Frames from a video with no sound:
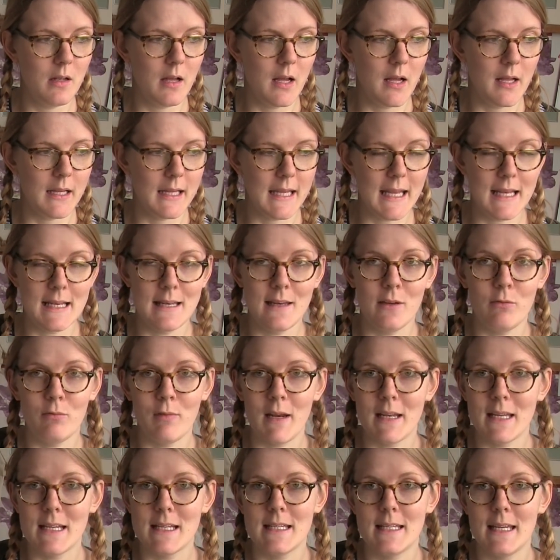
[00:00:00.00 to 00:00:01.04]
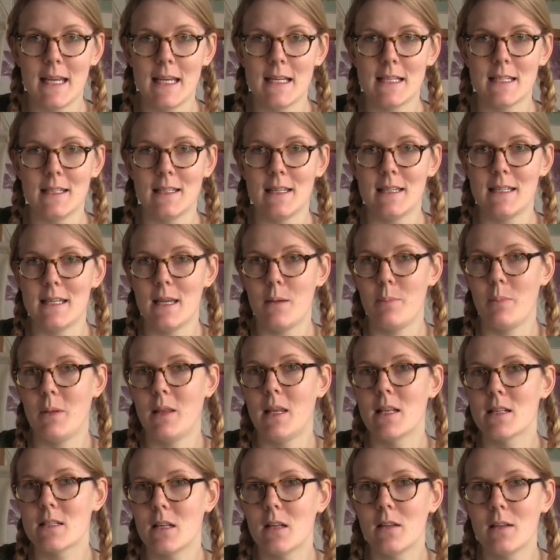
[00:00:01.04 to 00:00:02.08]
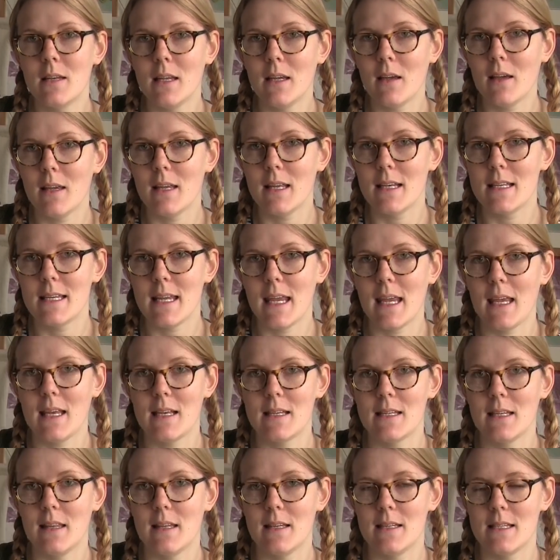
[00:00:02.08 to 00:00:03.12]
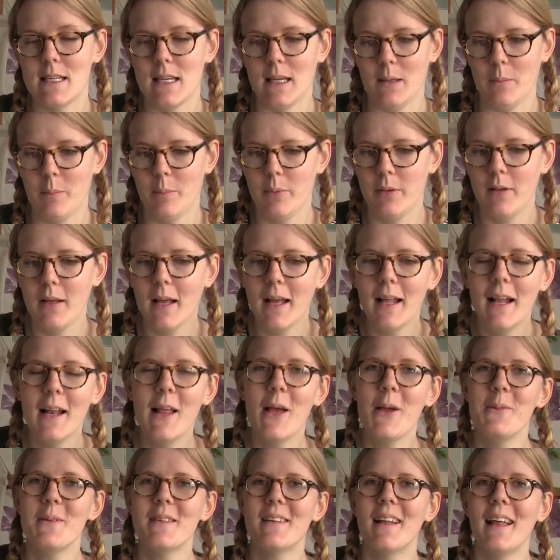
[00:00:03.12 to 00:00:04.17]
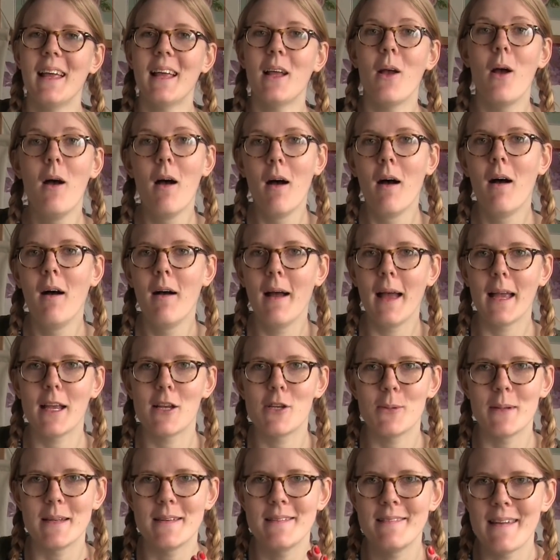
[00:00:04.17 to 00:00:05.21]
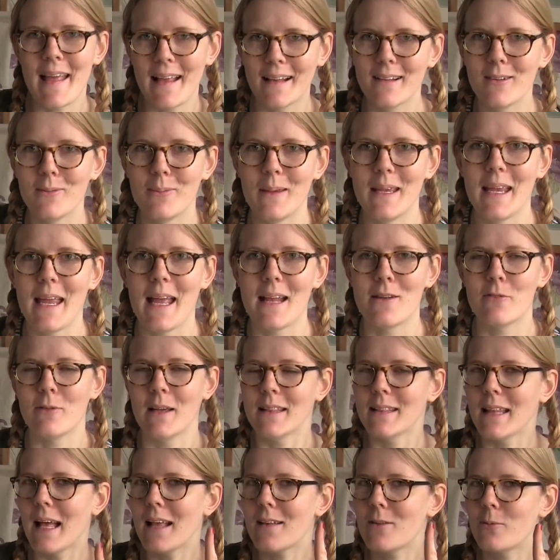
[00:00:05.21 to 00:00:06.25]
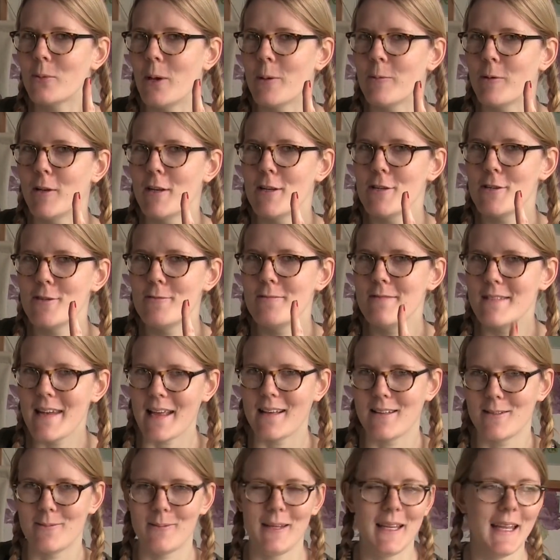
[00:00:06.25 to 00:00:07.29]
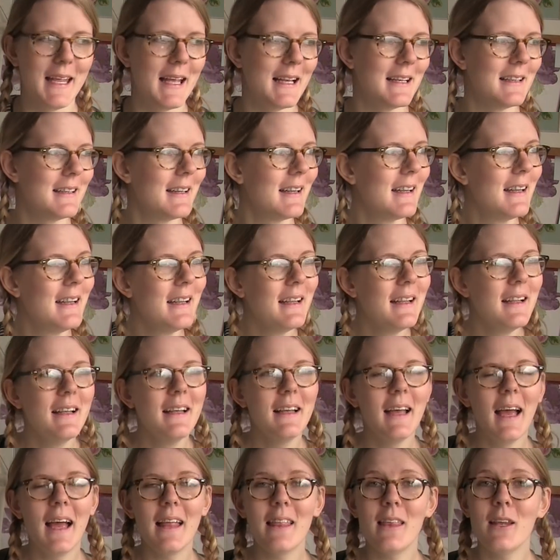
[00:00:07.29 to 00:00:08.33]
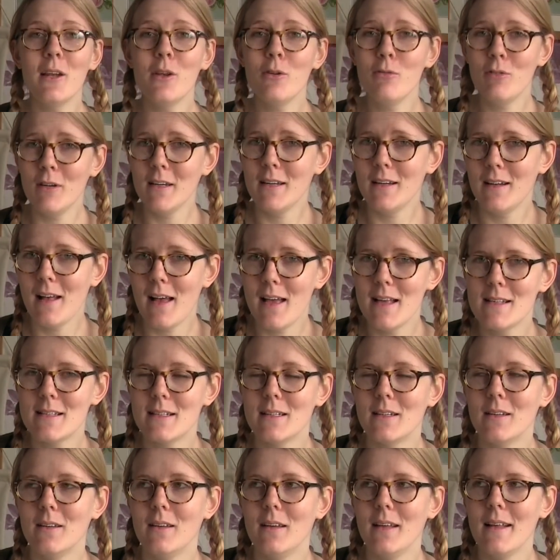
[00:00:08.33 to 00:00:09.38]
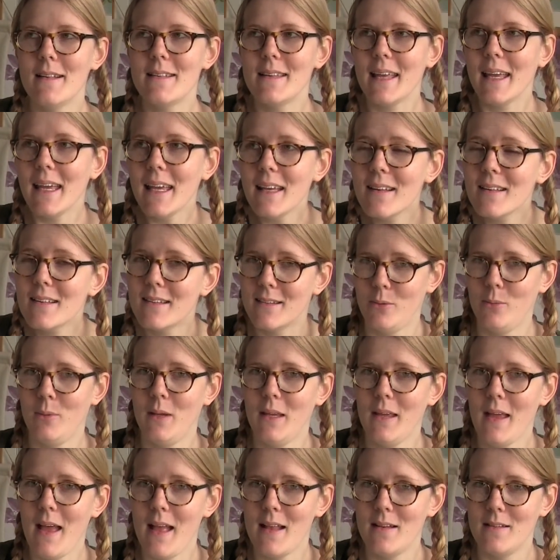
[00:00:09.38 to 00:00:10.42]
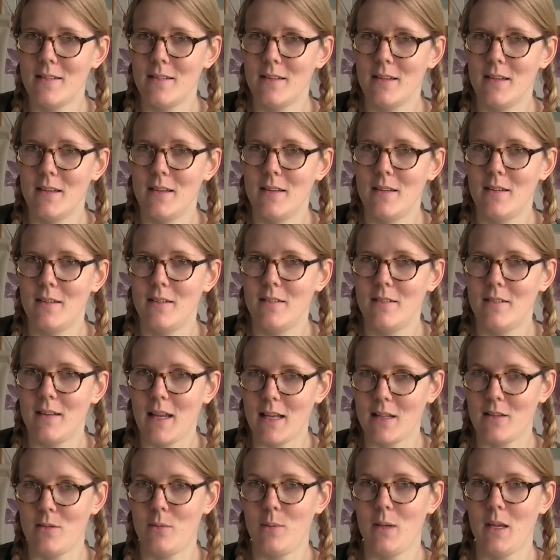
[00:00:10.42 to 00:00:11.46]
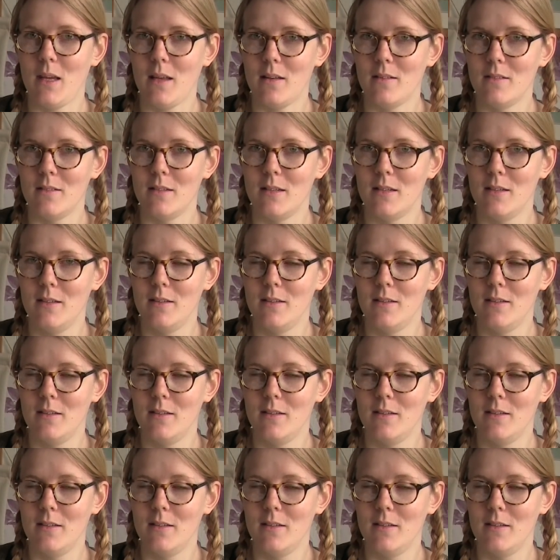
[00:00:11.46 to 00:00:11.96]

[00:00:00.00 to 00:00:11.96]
getting it ready to take to the tip, and then Sunday I could take it to the tip. I was like, I could do it next weekend. Like, that's what I'm going to do next weekend. And then I realised it's Easter weekend next weekend.